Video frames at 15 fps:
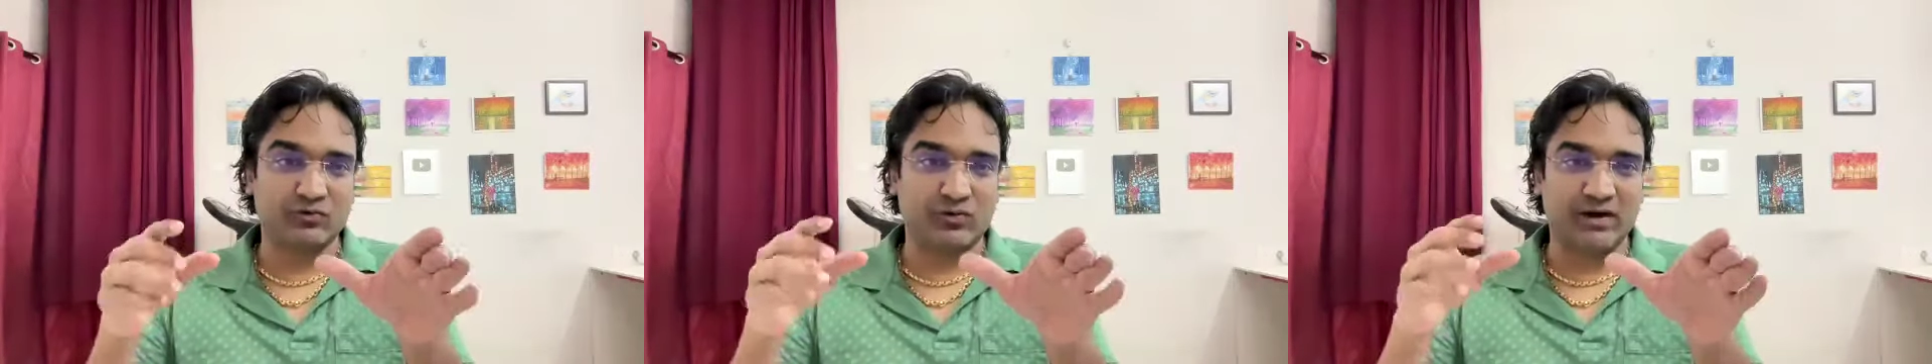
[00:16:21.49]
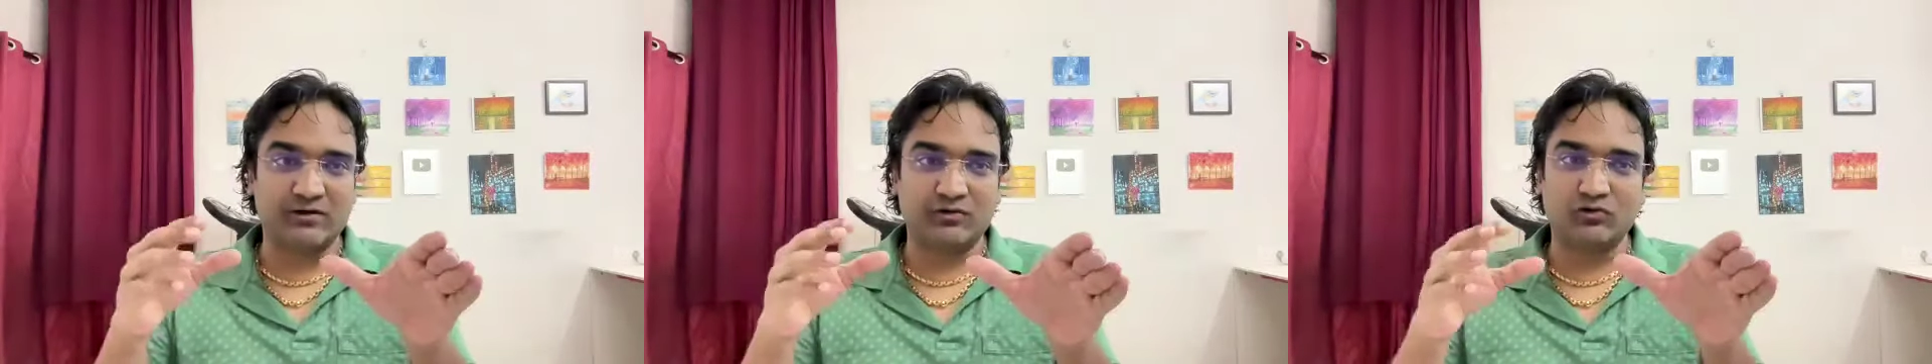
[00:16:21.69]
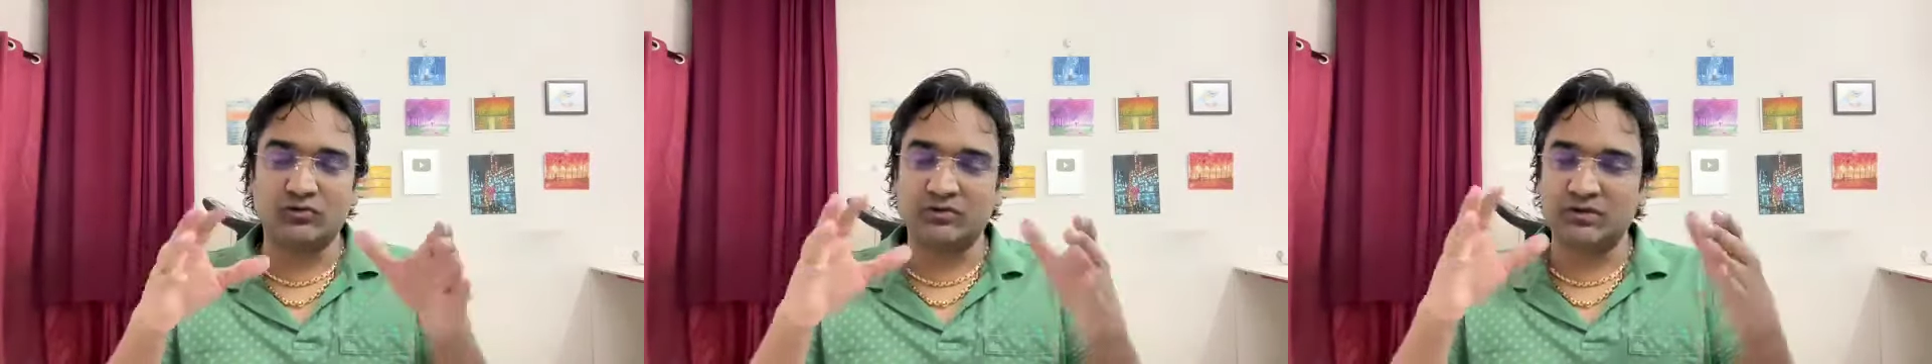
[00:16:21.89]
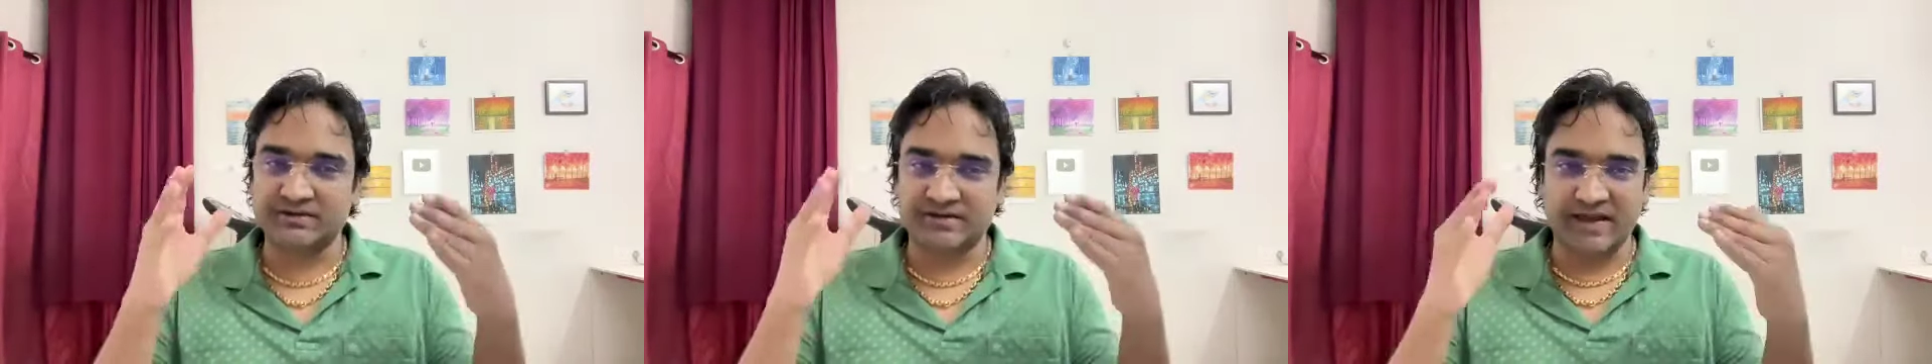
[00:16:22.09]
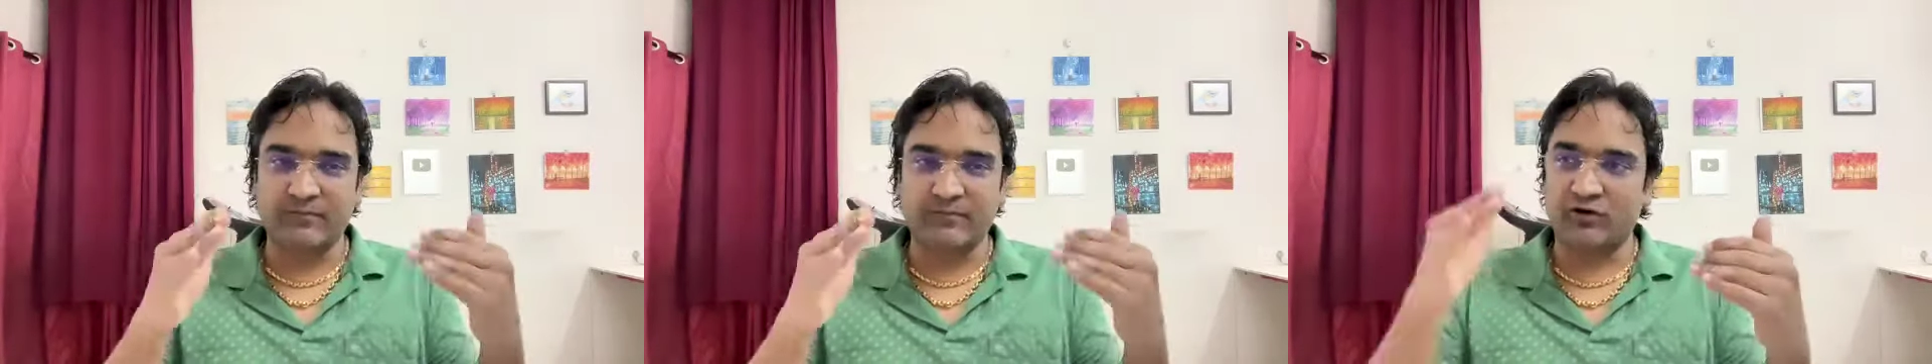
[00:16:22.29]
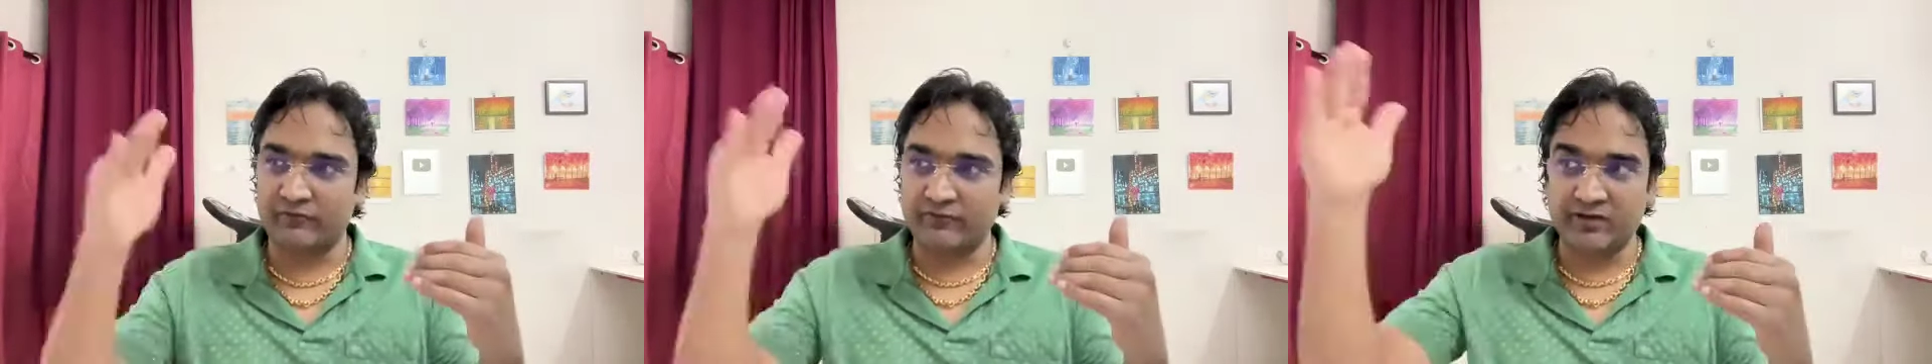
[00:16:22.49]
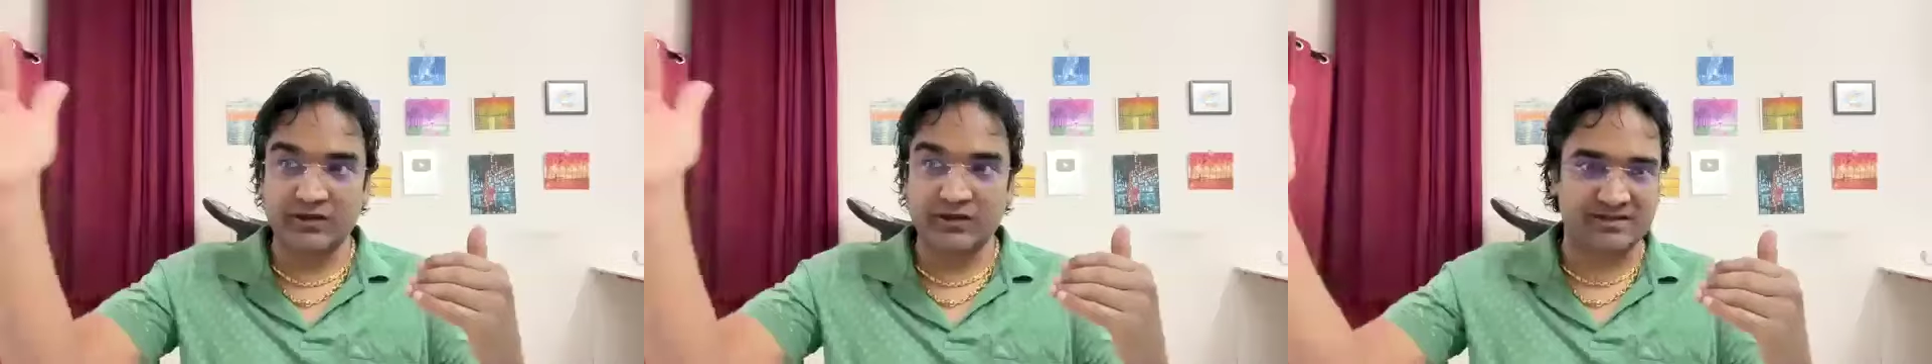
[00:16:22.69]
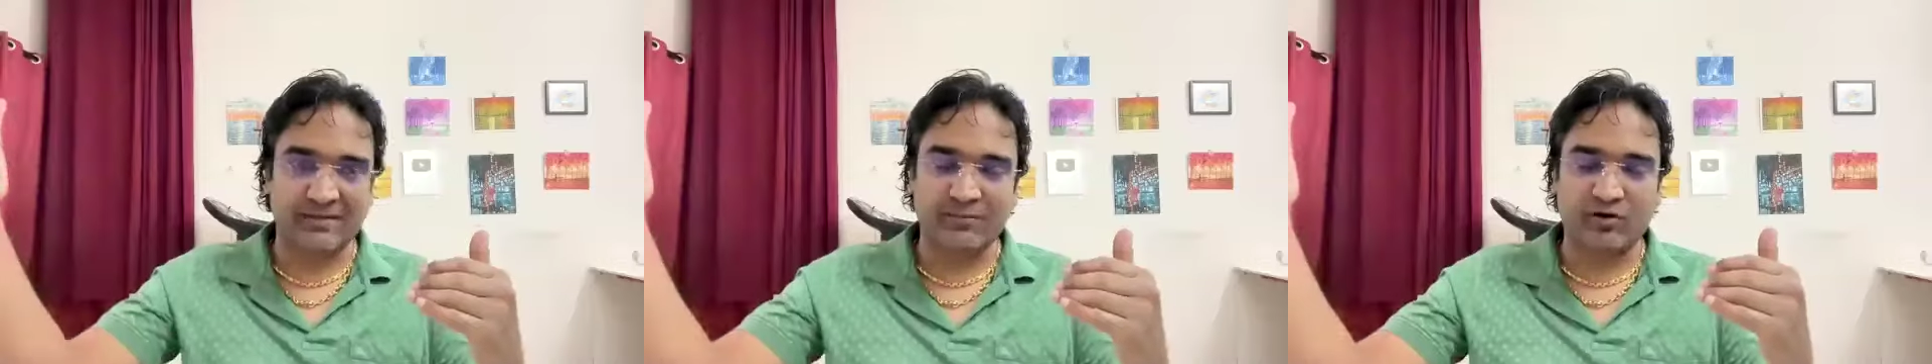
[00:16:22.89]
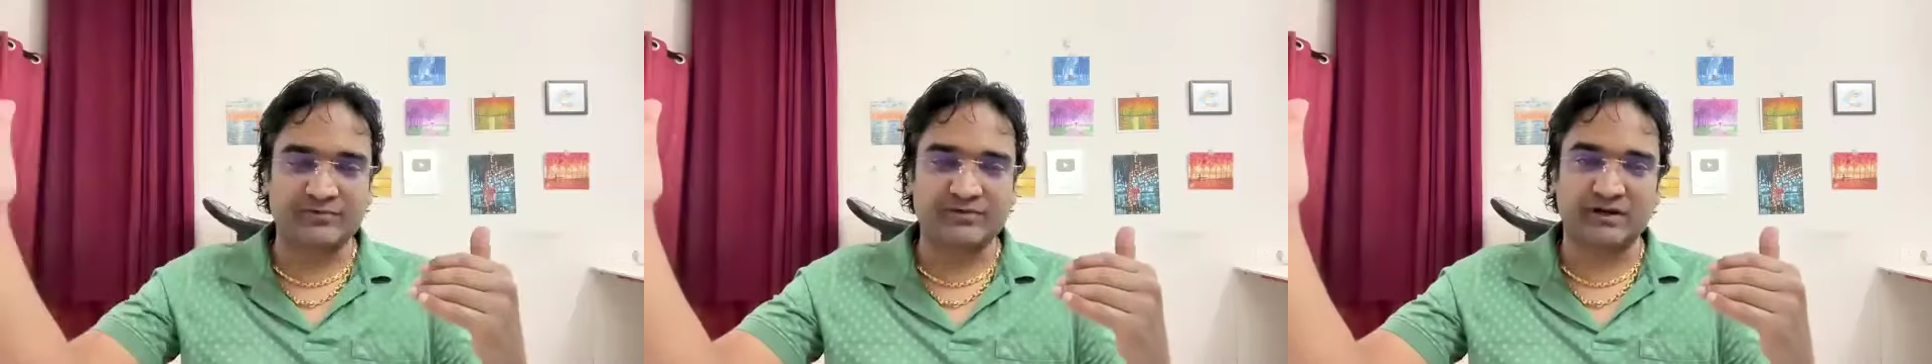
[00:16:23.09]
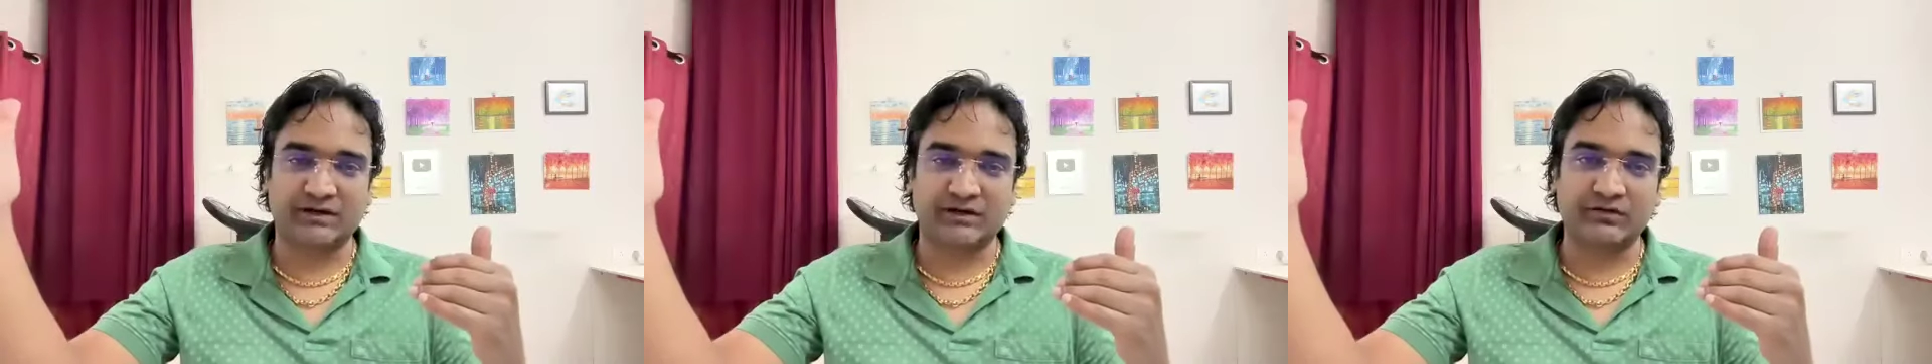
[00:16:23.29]
You can do the same with the same
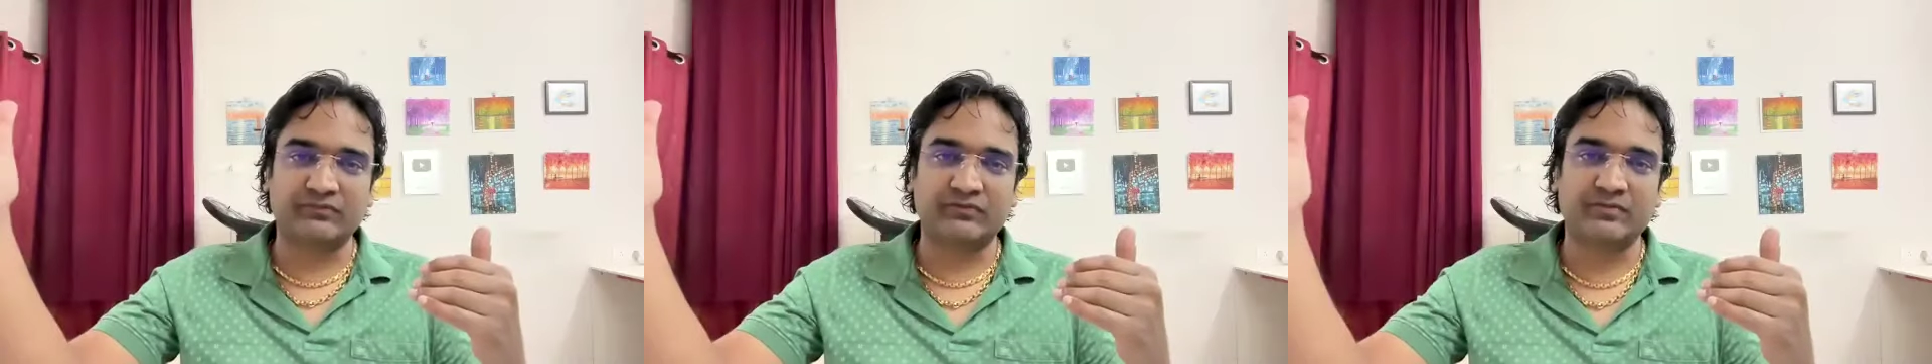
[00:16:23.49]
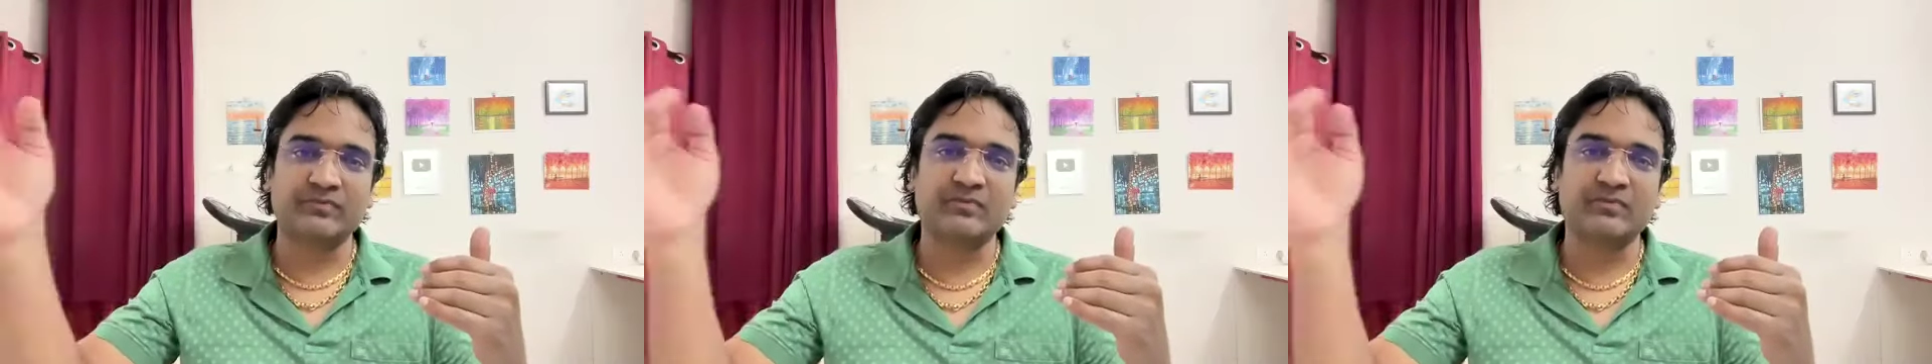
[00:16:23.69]
objective.